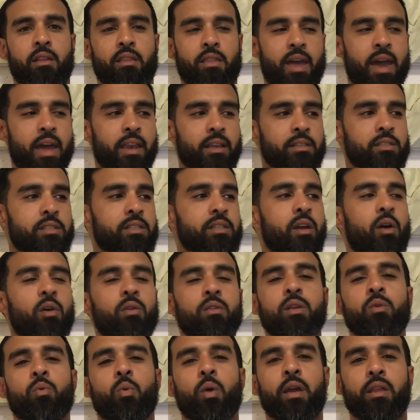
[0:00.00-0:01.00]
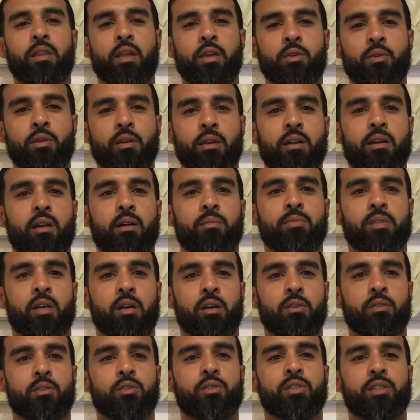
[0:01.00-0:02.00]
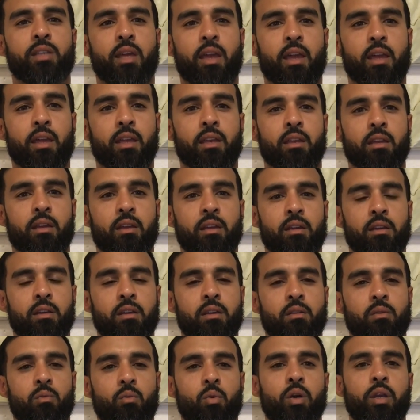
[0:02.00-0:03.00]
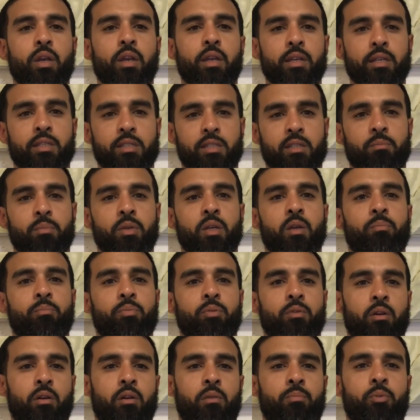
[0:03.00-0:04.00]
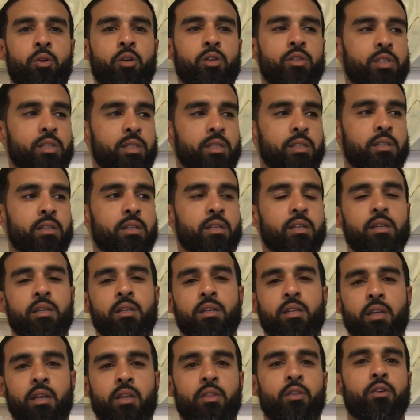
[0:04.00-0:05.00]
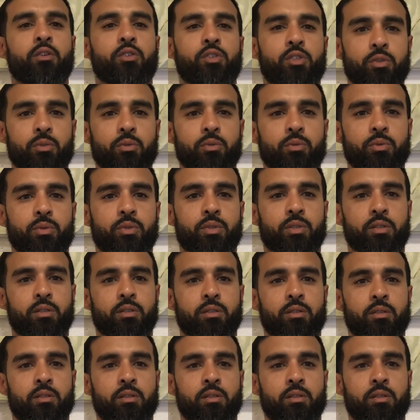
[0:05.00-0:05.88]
That is the only way that you can come to understand what it is to be a person in their shoes.